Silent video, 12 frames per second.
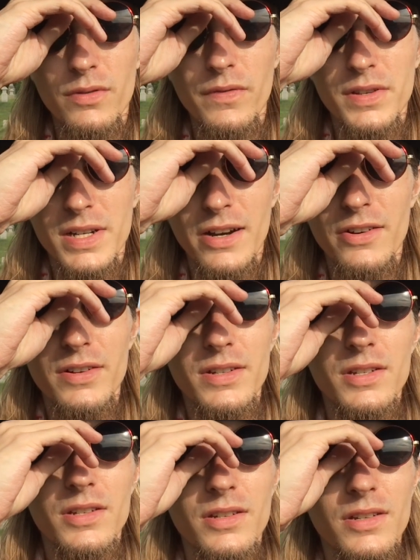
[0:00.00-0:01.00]
of the
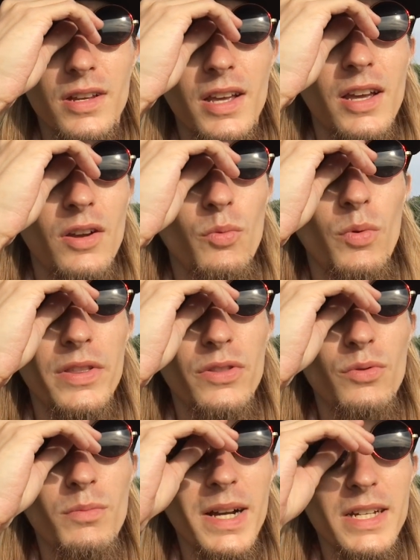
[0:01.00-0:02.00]
terrorists went
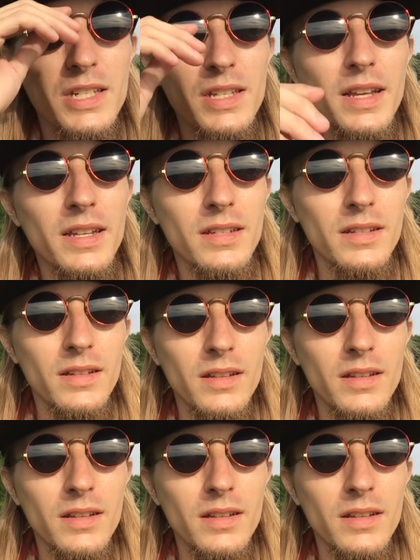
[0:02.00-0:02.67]
through my state